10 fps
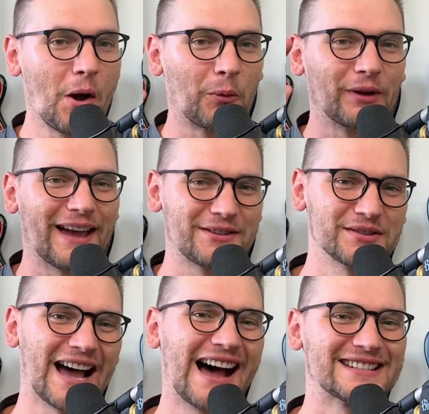Well, hey, there's
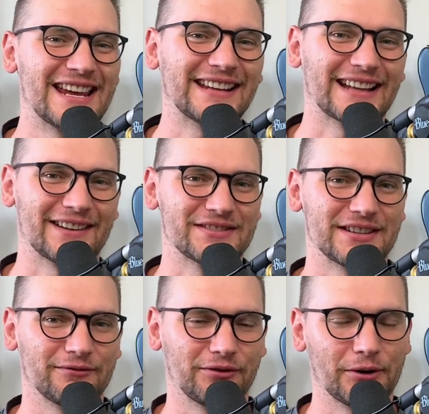a hot take that I've seen
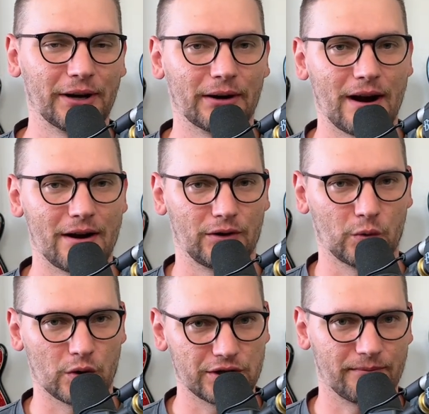floating around on the
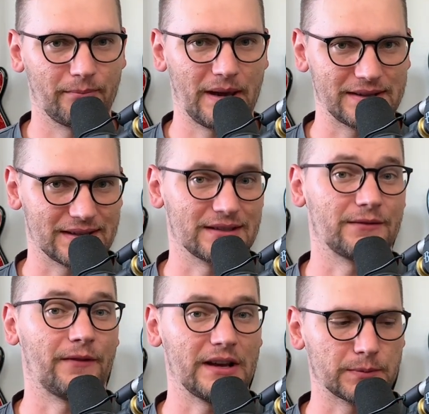Worship
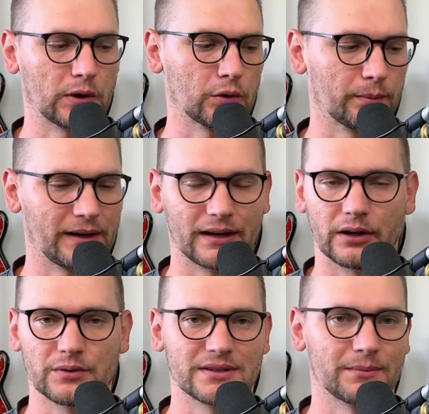Bassist Facebook group, and it
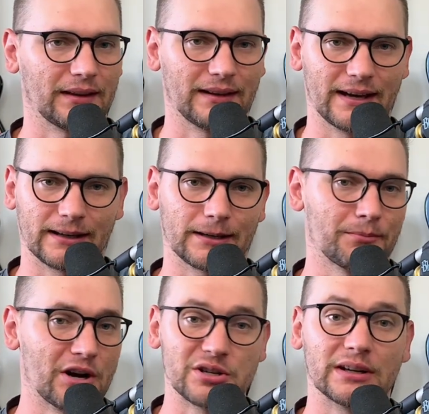goes something like,
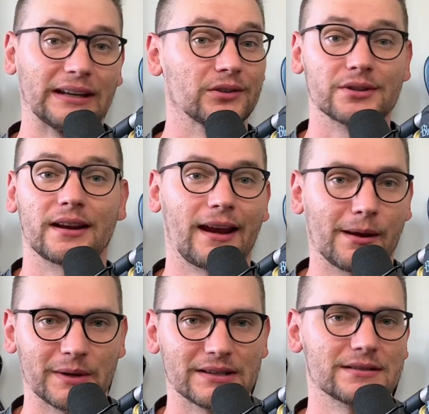compression kills your
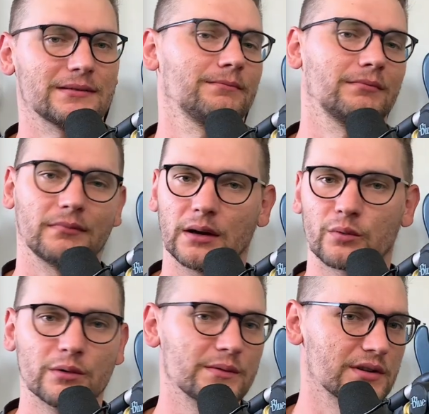dynamics. It
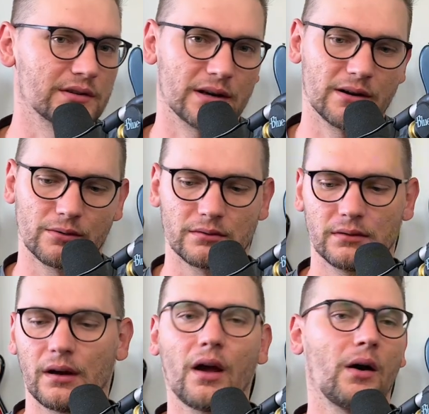ruins your tone.
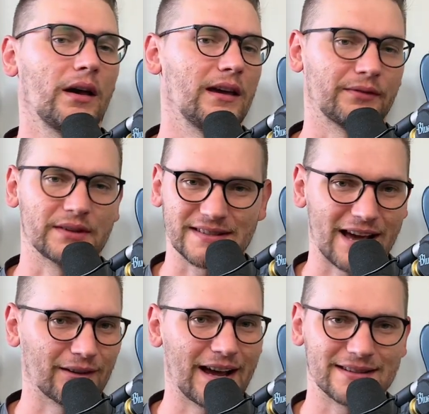If the
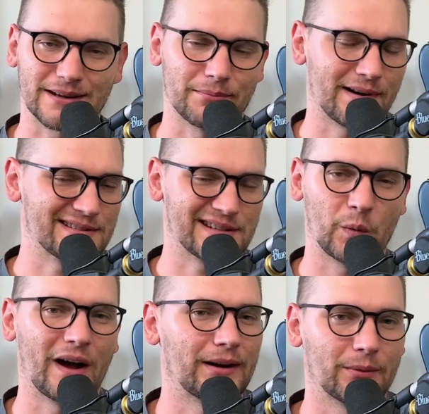sound guy's compressing,
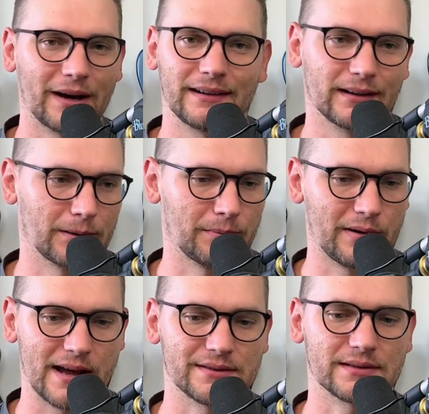why do I need to
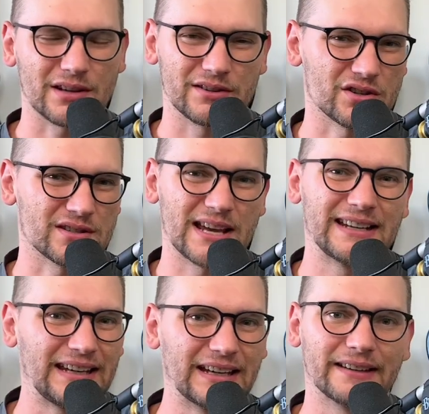compress? Just the
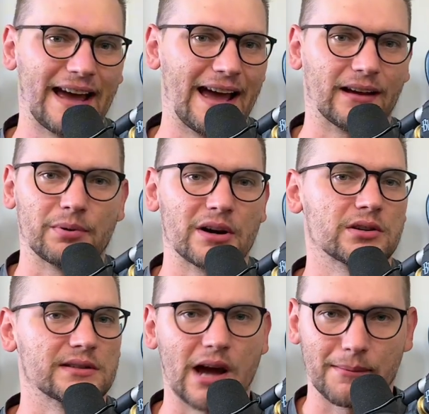idea that compression
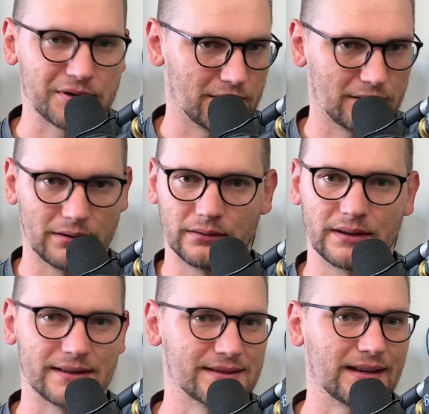is optional,
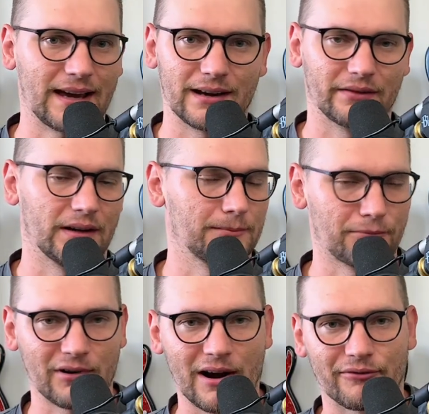it's kind of a
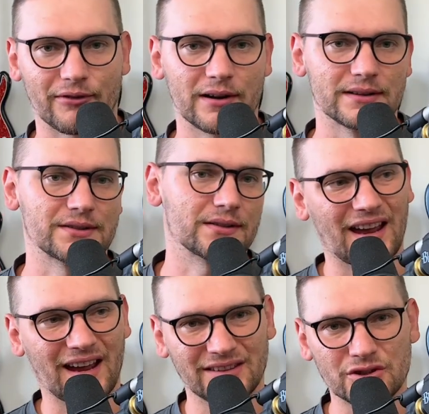preference.
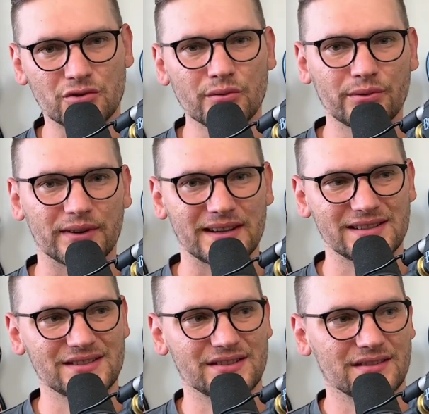And the truth
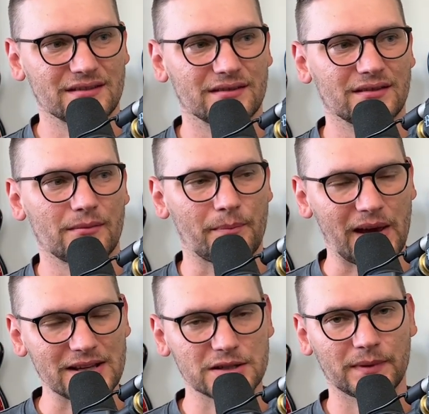is,
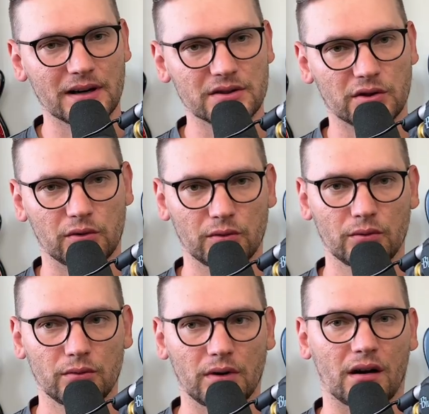bass players
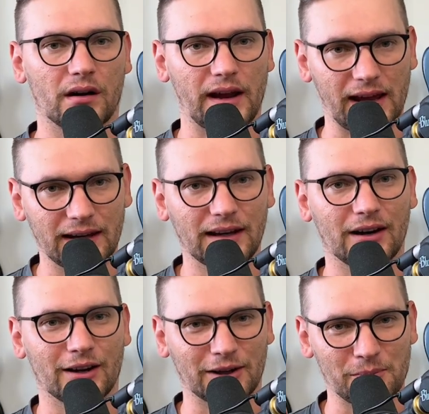who are hating
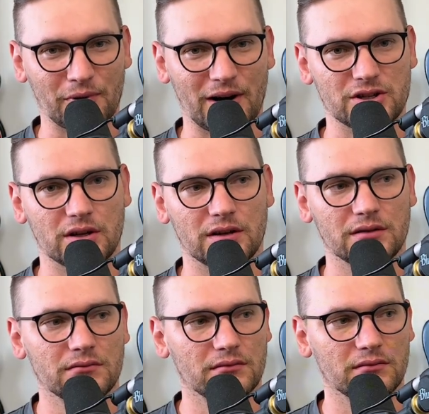on compression
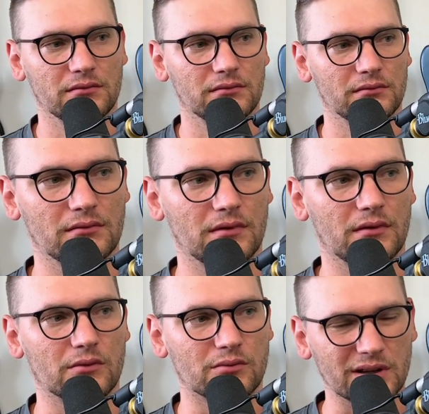
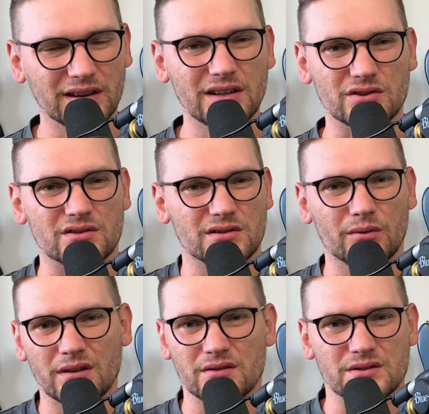really just
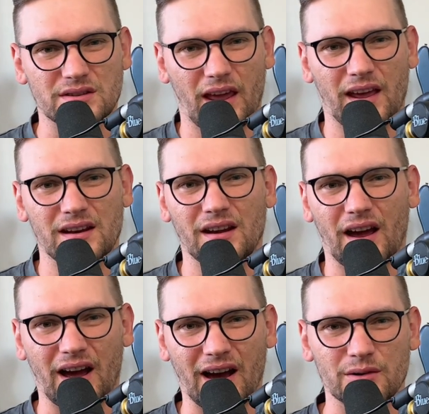don't understand
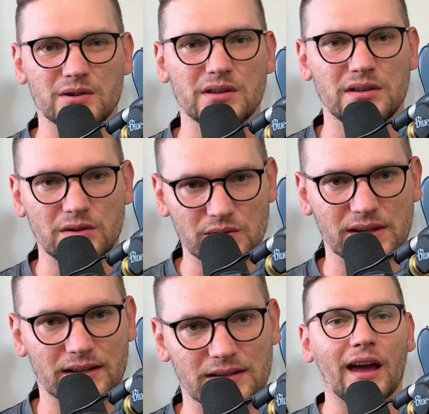how to use
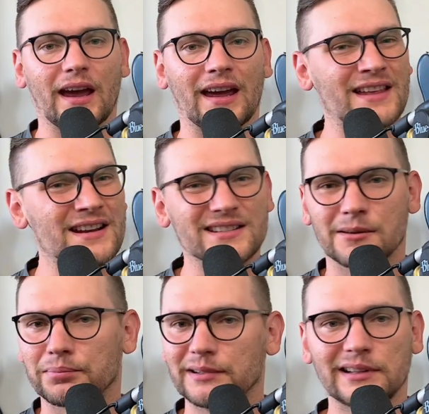it. And that is
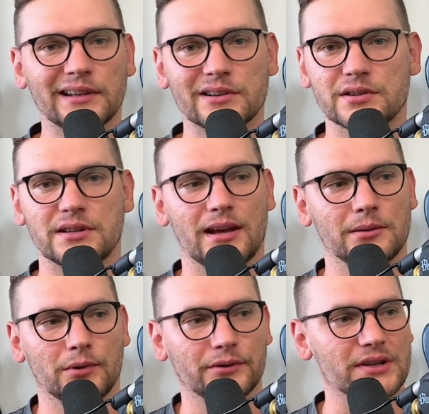completely
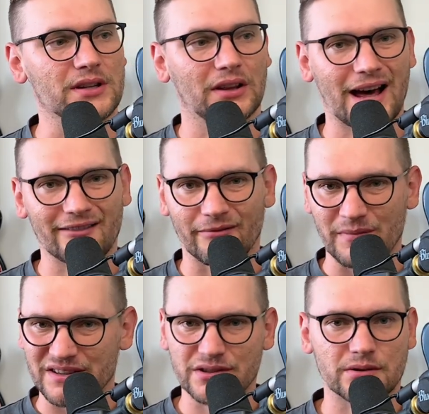understandable. There's a lot of
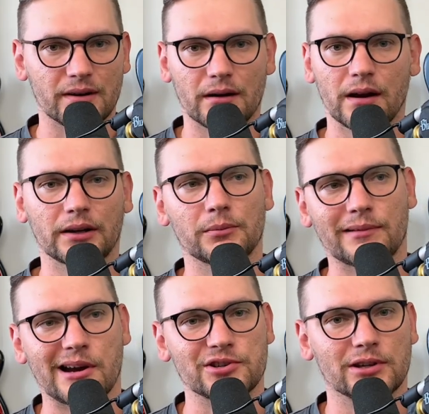mystery around
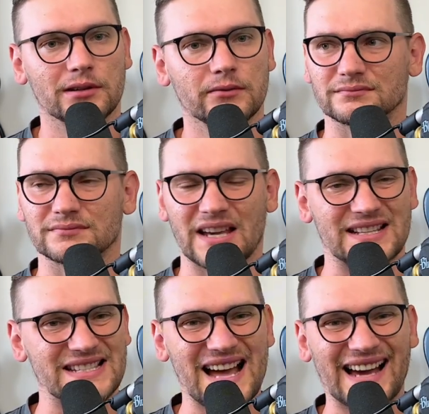compression.
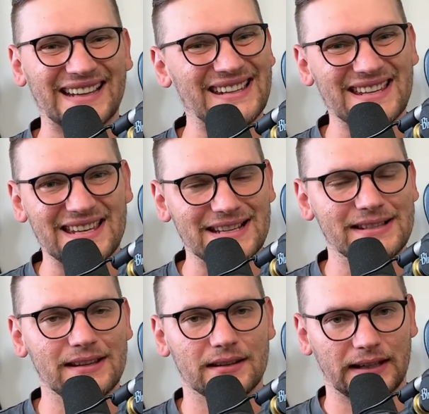It's not
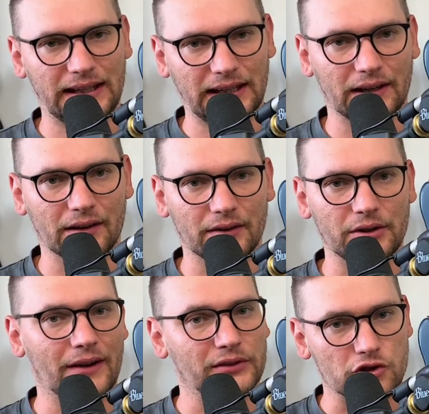easy to hear. You
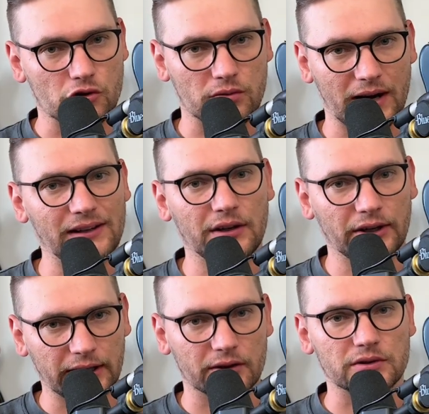have to train your
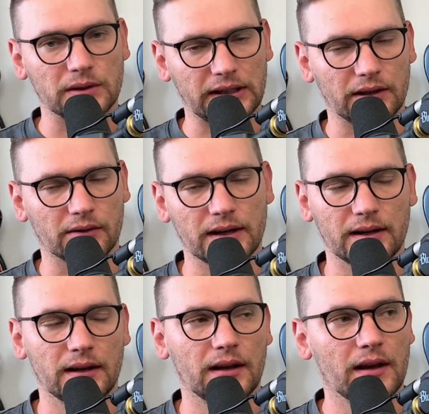ear to hear it.
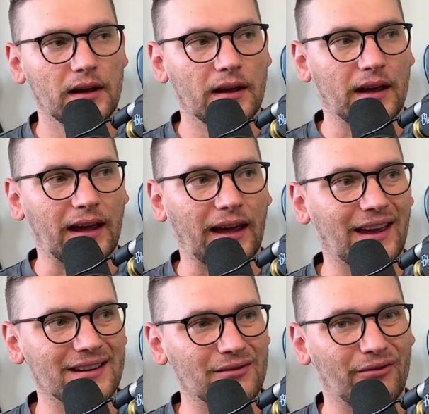
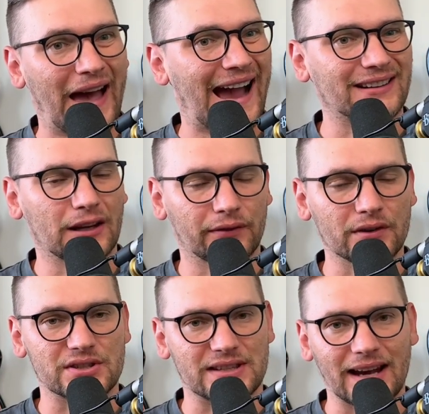And in fact, if you're
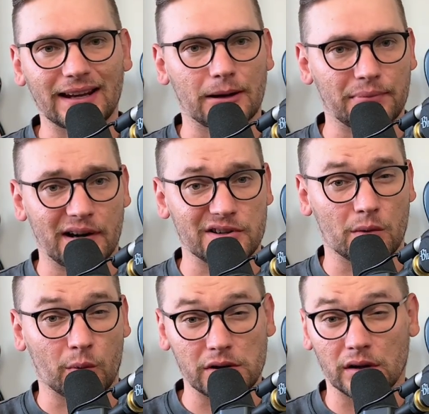setting compression
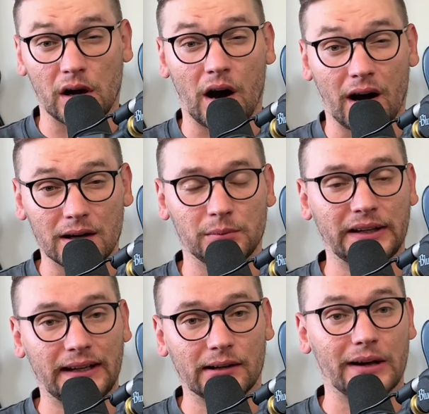where you can audibly
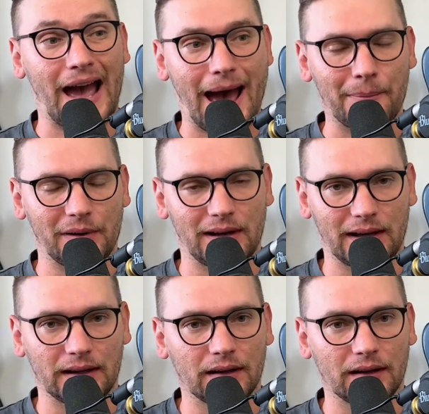hear it happening,